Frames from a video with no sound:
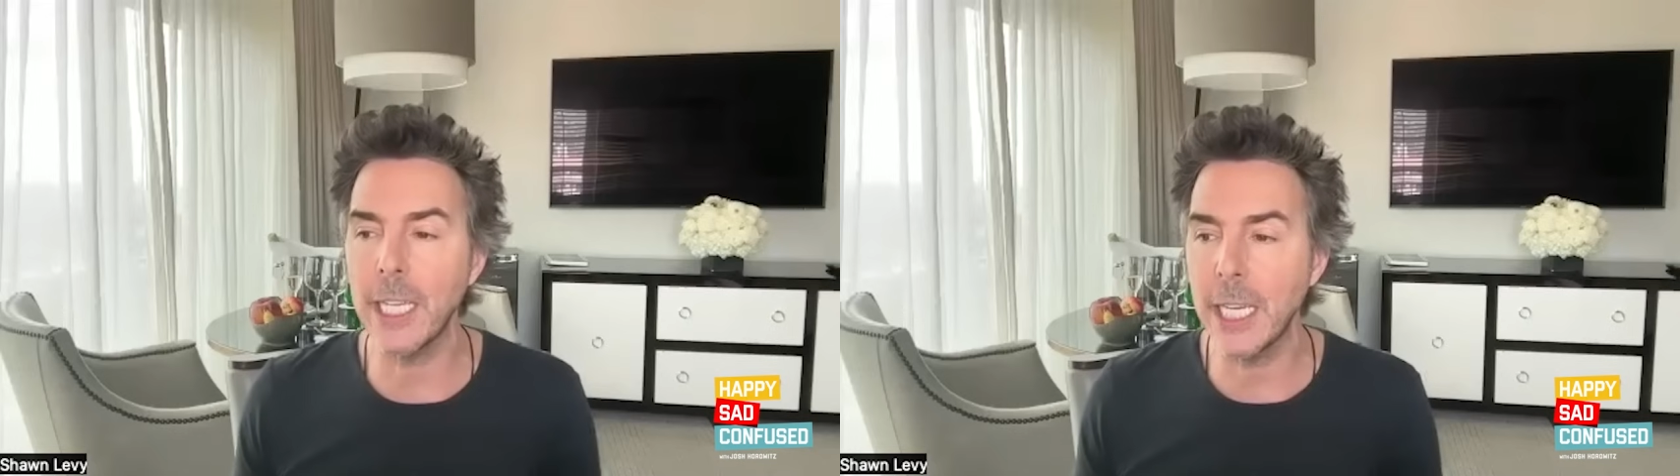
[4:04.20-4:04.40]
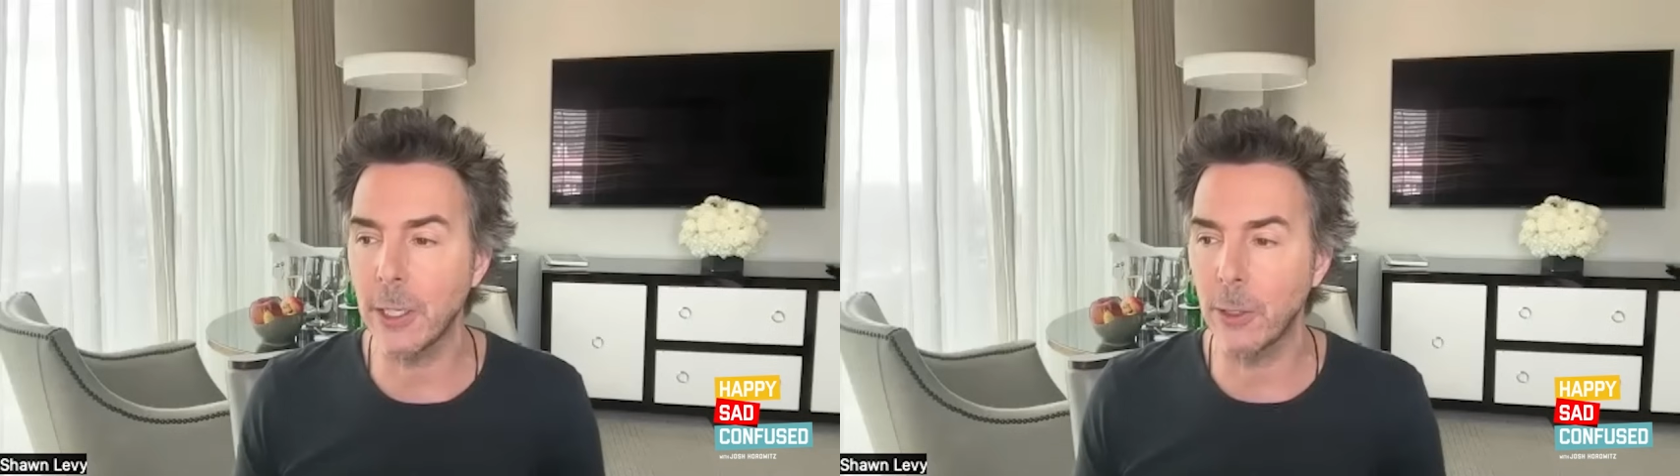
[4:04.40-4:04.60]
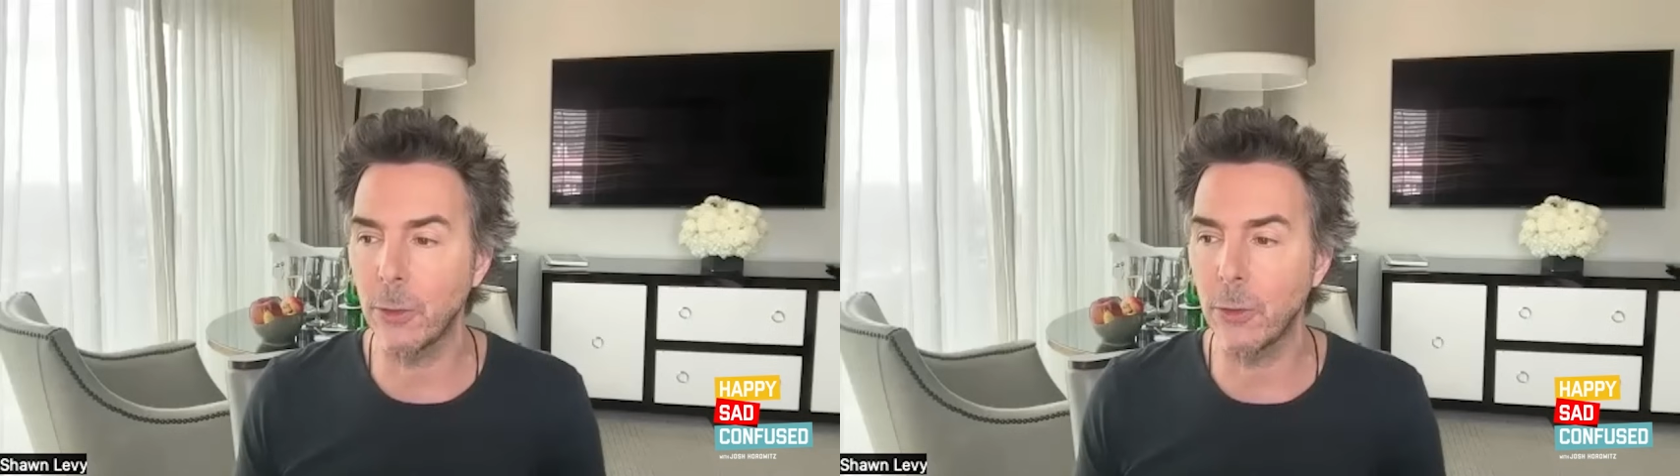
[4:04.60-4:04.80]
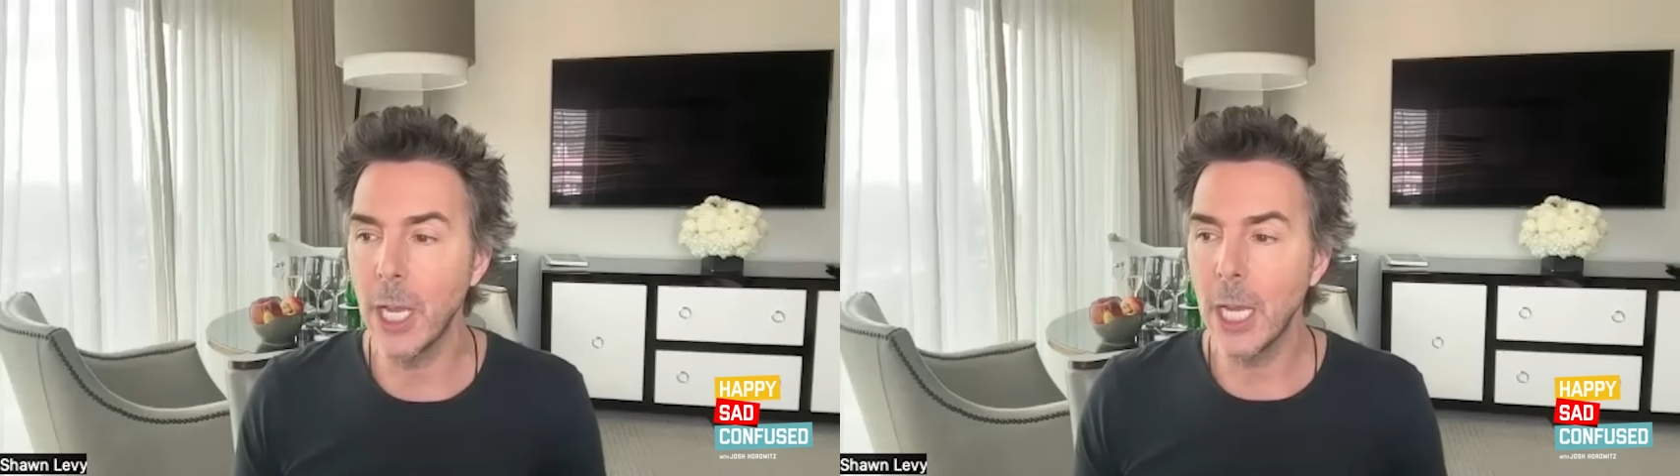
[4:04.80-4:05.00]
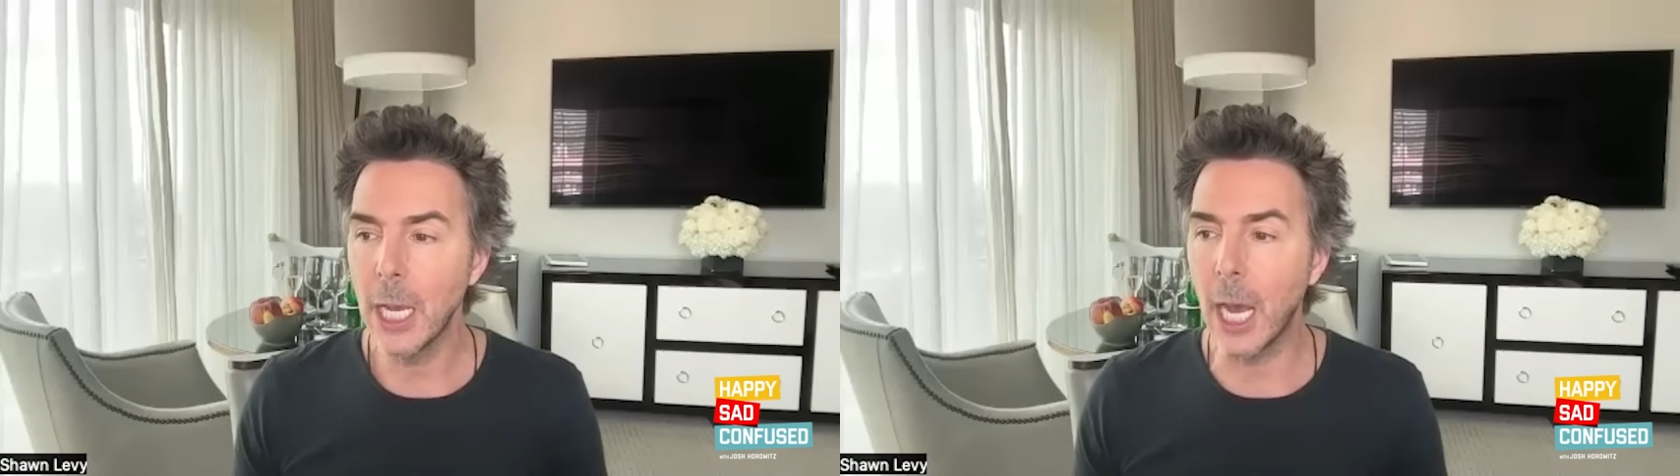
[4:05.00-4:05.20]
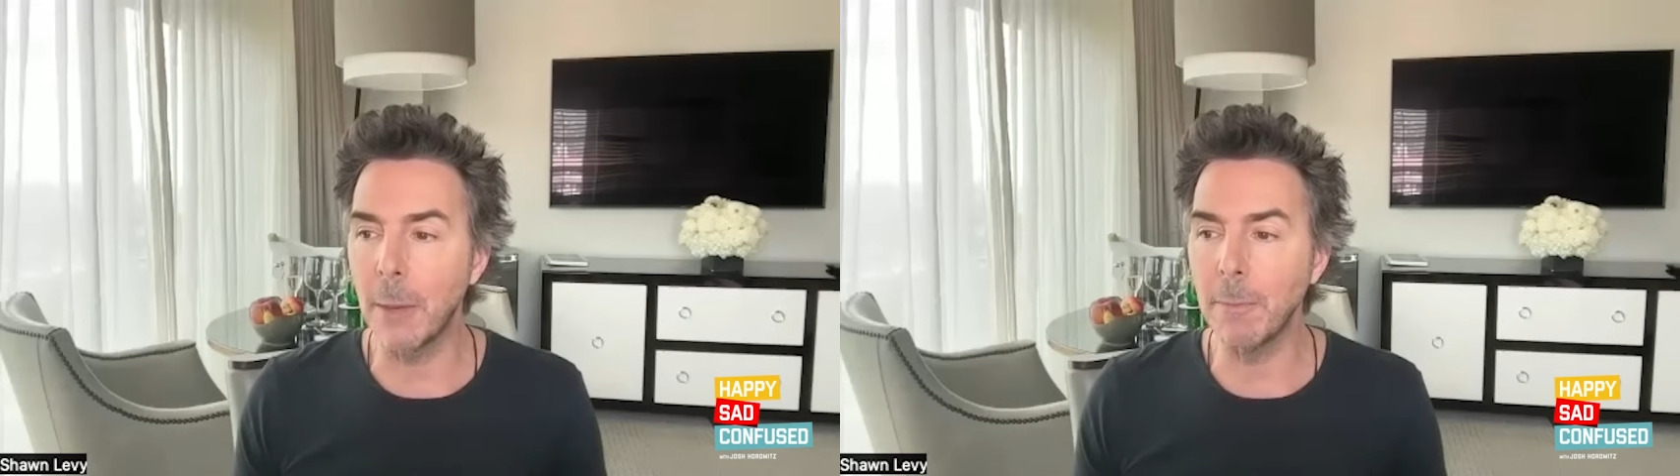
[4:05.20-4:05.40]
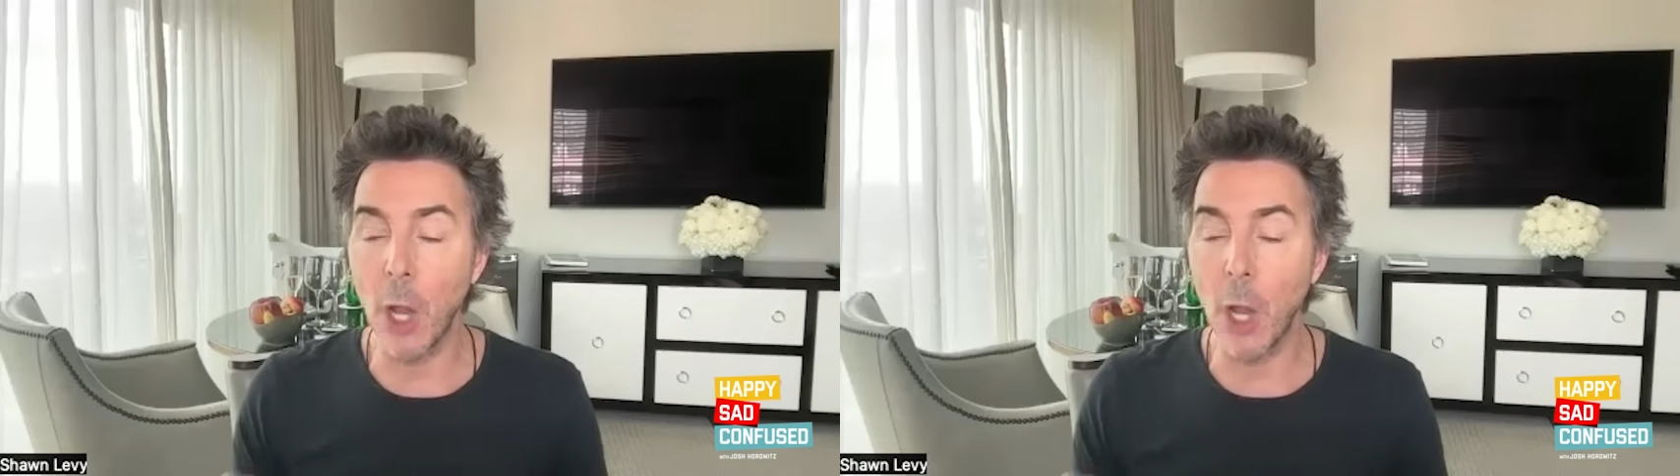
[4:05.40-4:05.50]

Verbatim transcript: the years um,